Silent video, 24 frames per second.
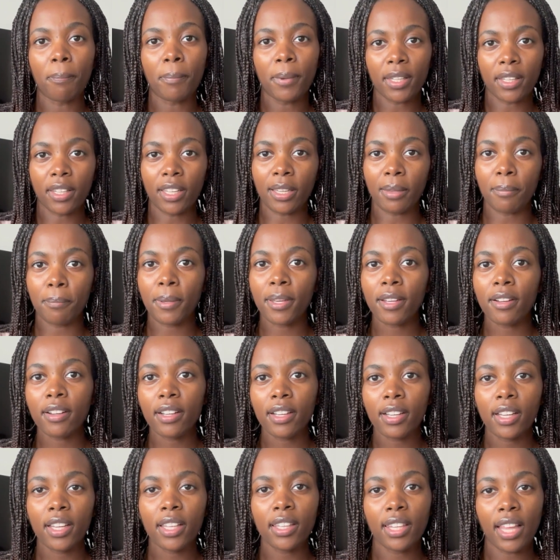billing
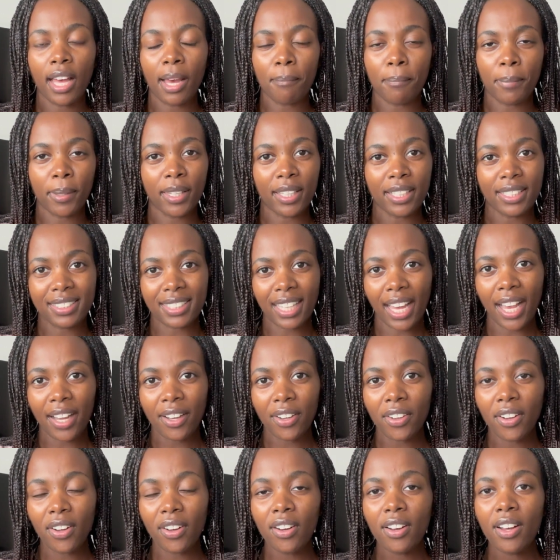period, that billing
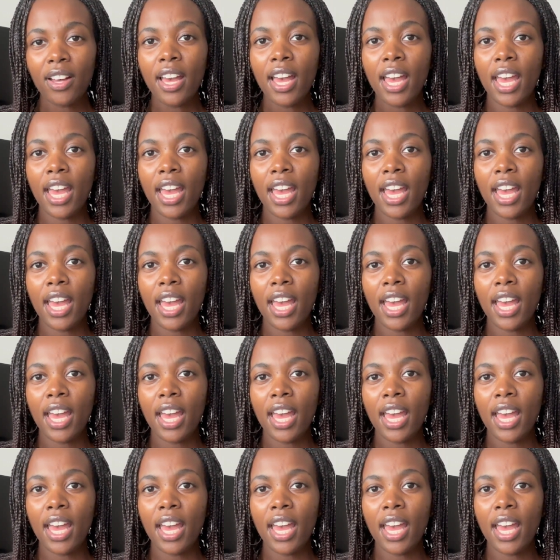cycle,